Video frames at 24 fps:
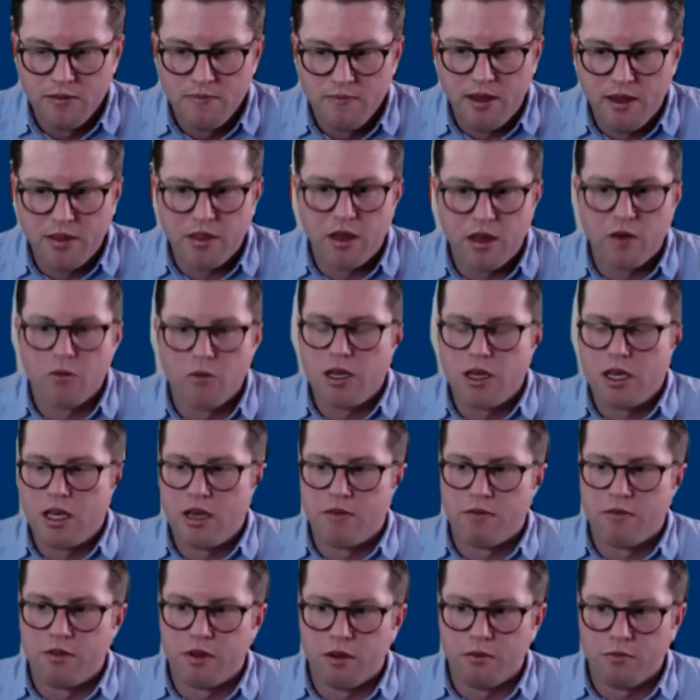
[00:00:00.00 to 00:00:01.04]
And then we
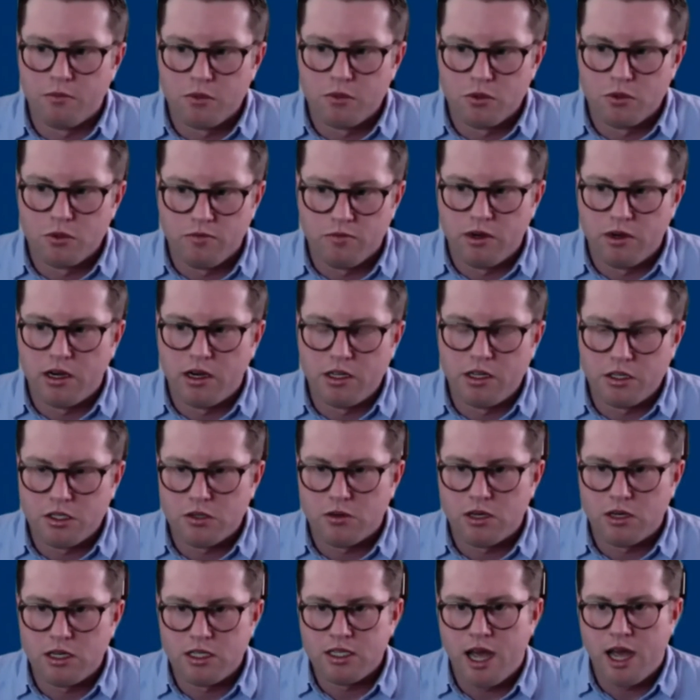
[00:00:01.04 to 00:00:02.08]
give them sort of very
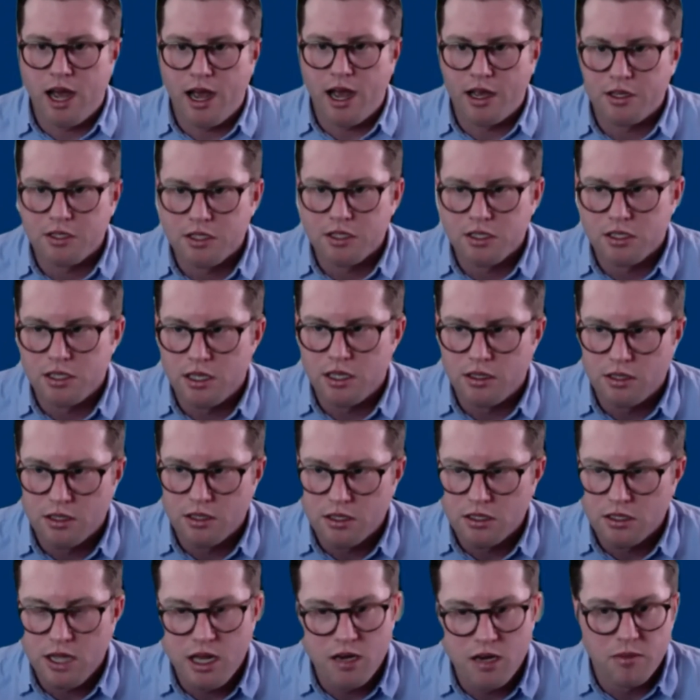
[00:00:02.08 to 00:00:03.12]
discrete tasks in
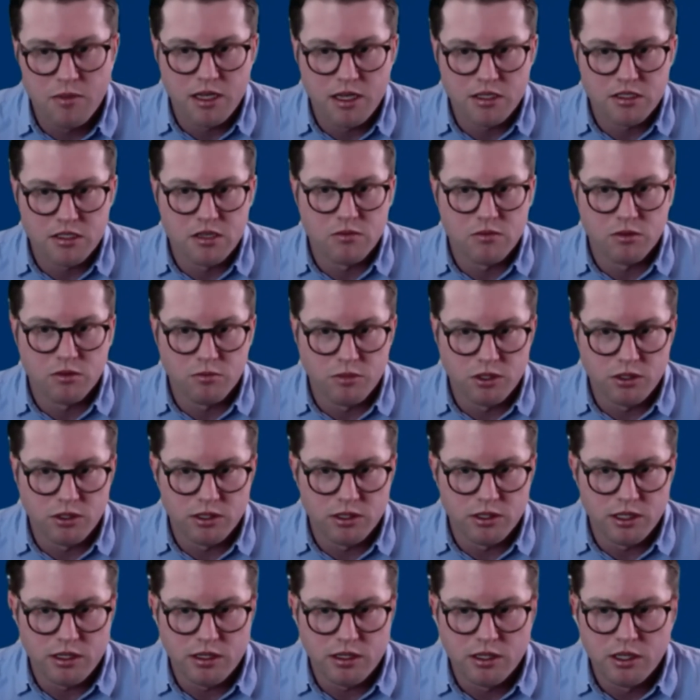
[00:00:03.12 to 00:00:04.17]
this database that we're
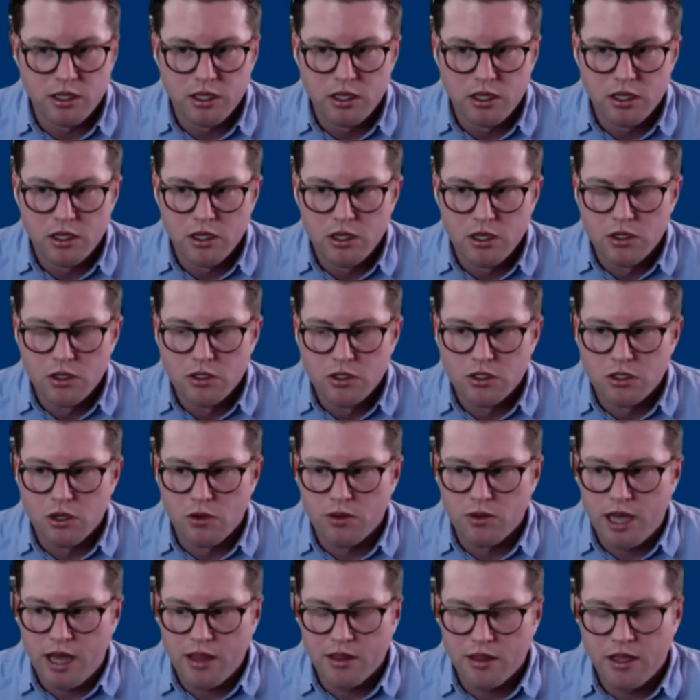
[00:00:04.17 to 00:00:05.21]
building, so
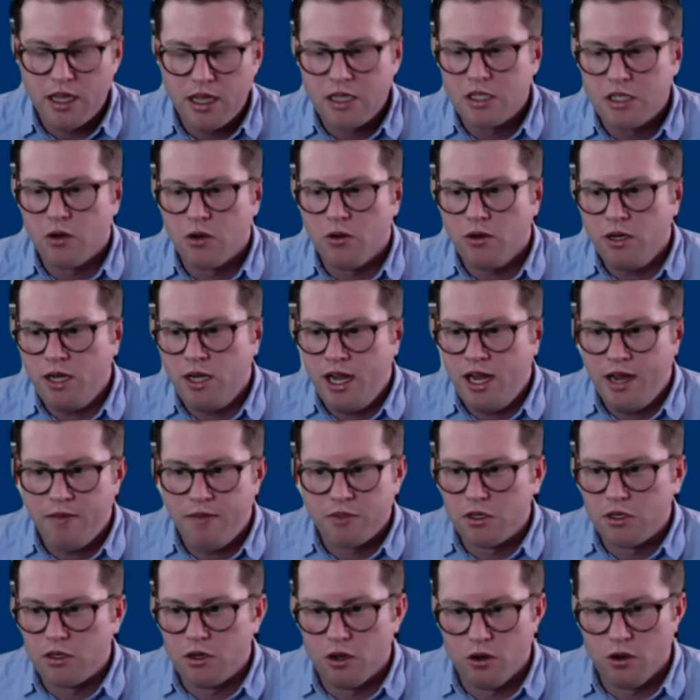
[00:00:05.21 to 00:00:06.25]
that they don't have
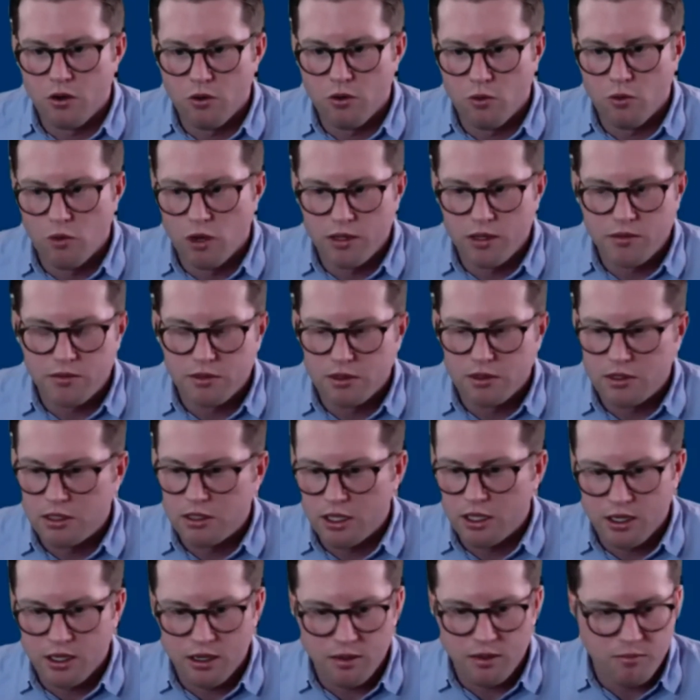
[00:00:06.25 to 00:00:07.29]
to know what
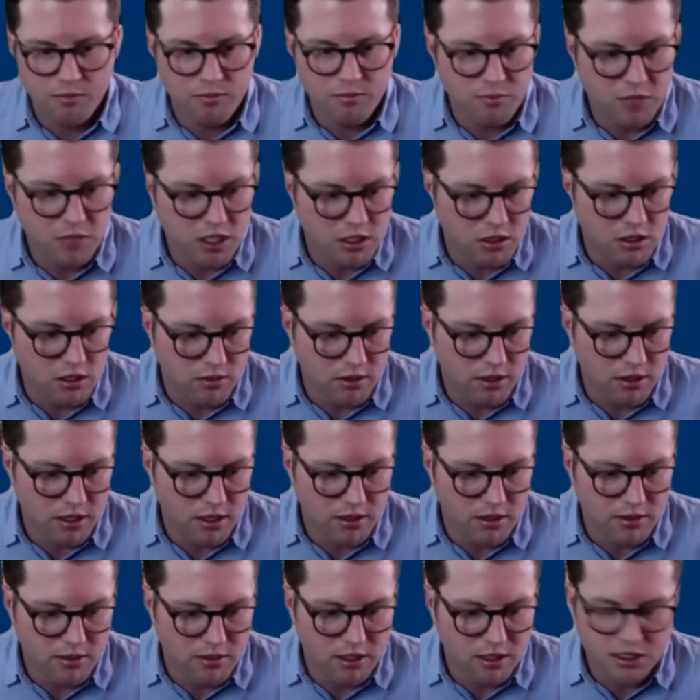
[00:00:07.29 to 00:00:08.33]

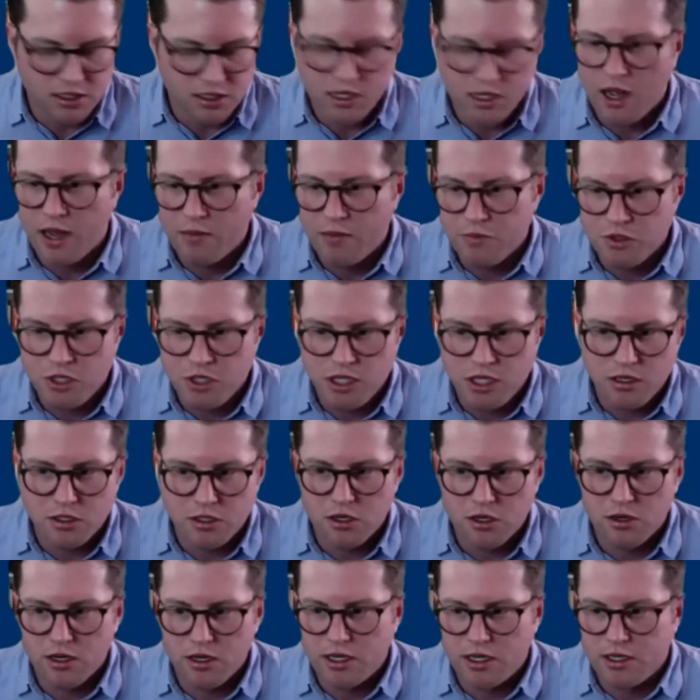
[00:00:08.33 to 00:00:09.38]
a time
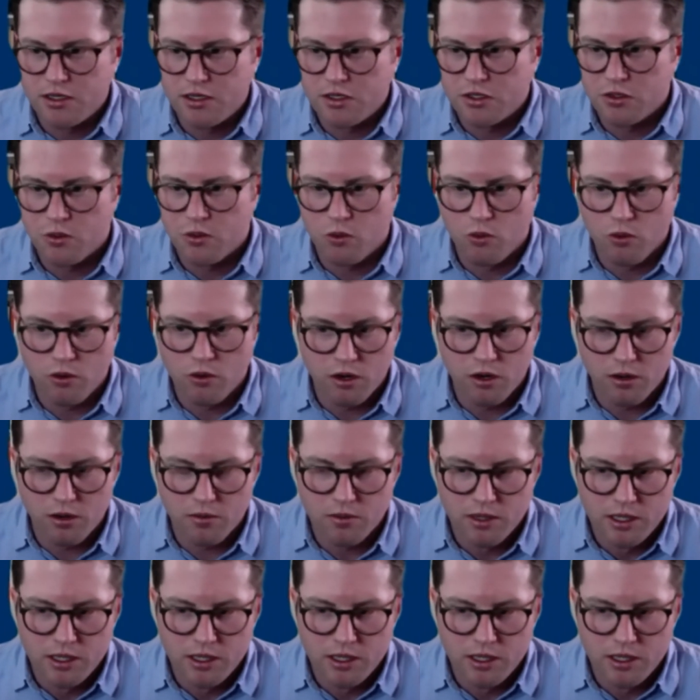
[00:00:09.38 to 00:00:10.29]
signature is, or